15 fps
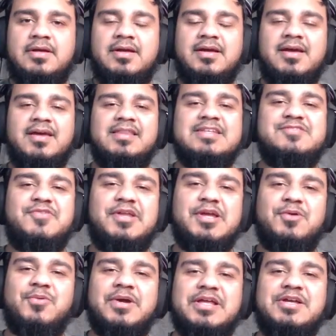In this video,
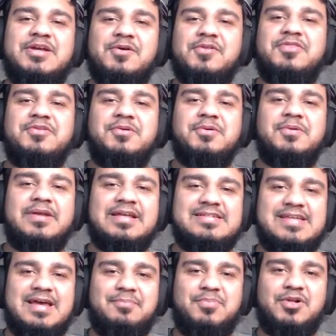we're going to go through an
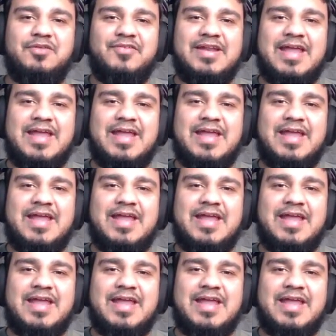example of an